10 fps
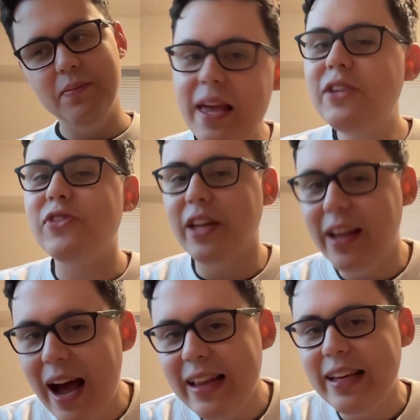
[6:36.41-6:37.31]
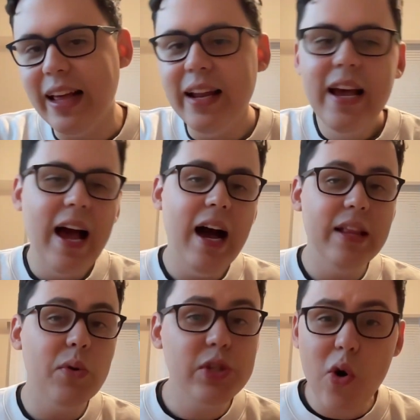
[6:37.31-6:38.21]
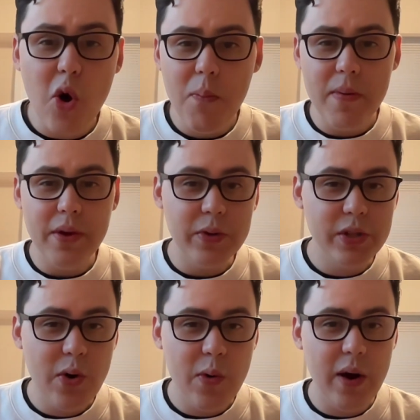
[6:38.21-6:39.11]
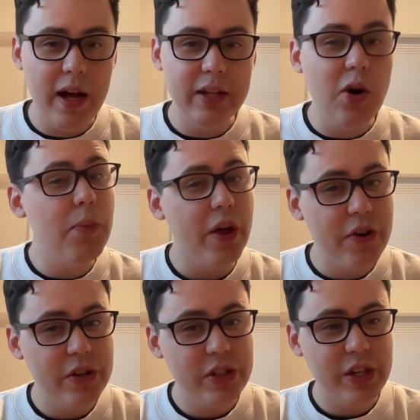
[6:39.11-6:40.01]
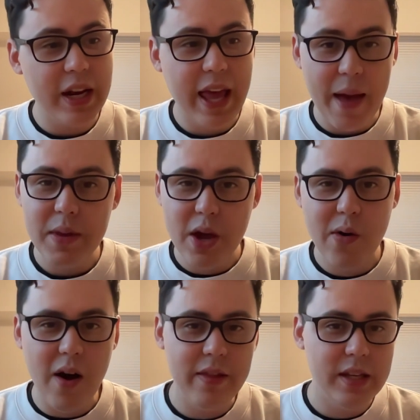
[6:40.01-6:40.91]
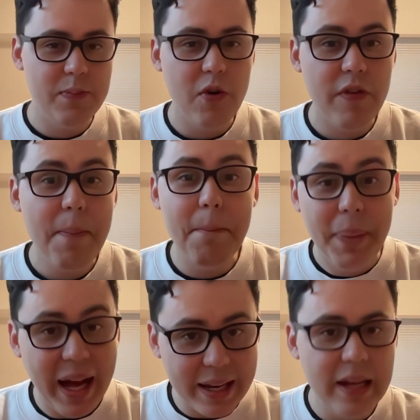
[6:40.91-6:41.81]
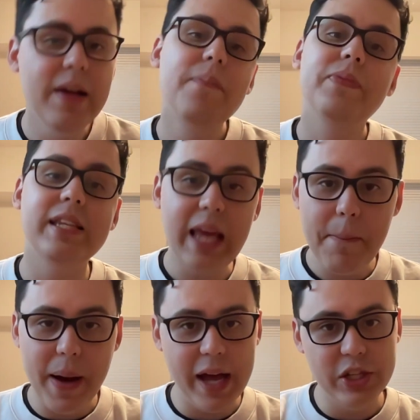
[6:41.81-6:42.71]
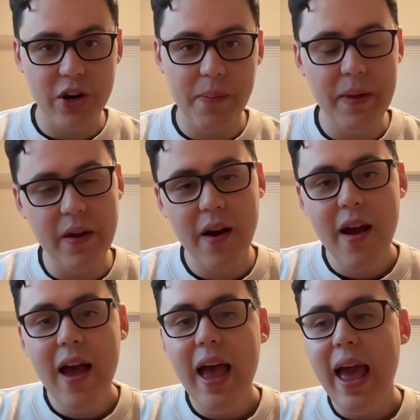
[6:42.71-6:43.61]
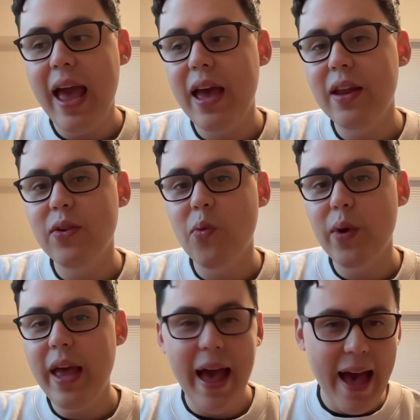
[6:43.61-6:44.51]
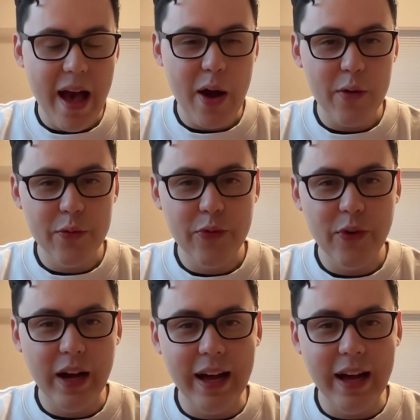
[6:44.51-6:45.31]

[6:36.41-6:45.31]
Interesting. I like that. There was no Don Brothers cameo on this movie, but the Senpaiger appear, and we have